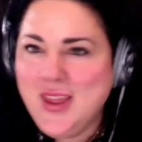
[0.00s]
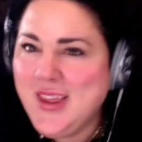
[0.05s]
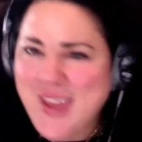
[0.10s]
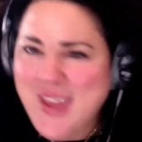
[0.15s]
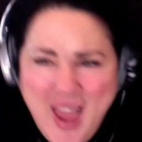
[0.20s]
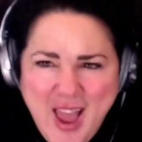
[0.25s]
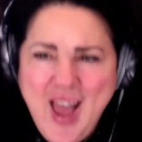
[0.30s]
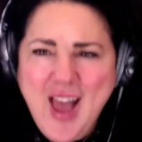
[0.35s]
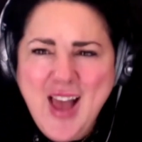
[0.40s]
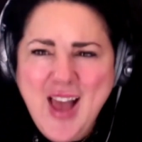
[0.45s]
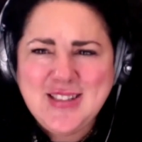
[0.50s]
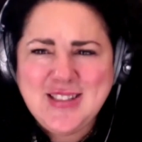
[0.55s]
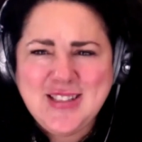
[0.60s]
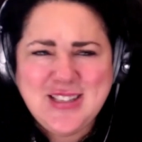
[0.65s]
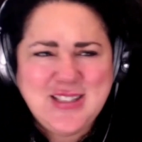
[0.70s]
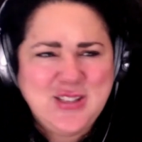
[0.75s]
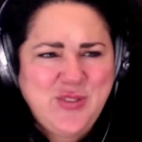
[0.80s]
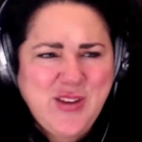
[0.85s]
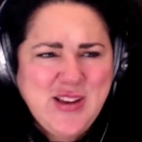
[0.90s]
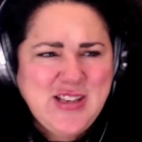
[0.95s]

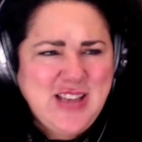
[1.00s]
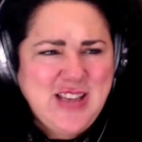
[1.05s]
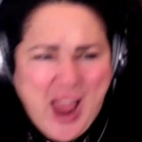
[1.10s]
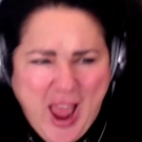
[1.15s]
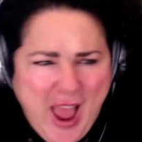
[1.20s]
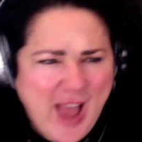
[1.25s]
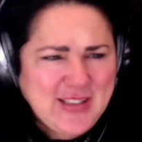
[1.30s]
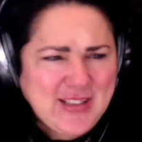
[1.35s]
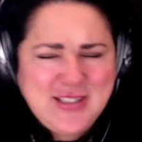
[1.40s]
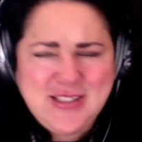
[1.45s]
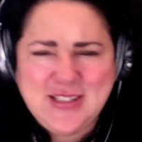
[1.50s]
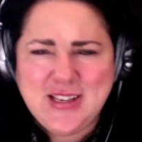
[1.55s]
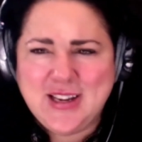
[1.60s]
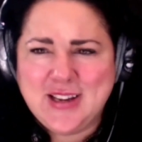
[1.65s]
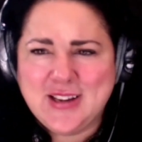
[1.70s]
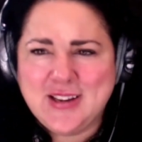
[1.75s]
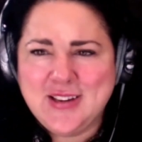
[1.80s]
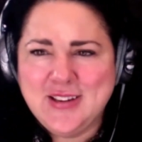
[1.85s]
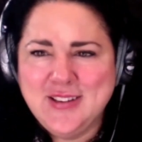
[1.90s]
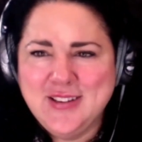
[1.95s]
Yes, it's
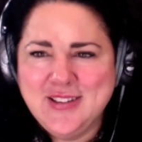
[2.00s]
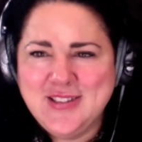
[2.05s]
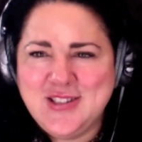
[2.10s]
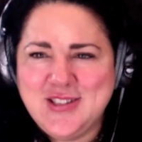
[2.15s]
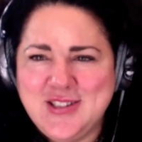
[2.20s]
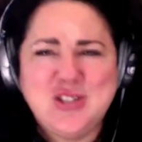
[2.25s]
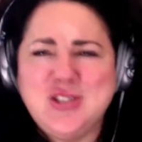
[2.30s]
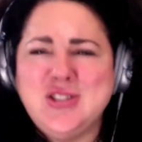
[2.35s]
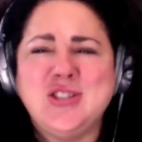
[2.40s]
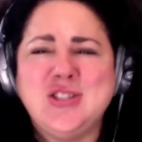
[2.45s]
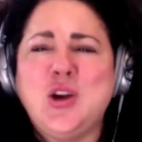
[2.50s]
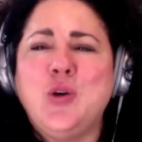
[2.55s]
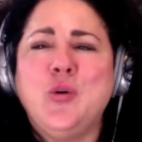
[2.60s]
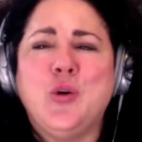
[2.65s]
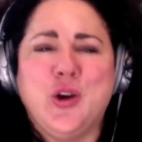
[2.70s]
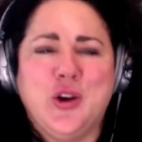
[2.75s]
fantastic. It's just so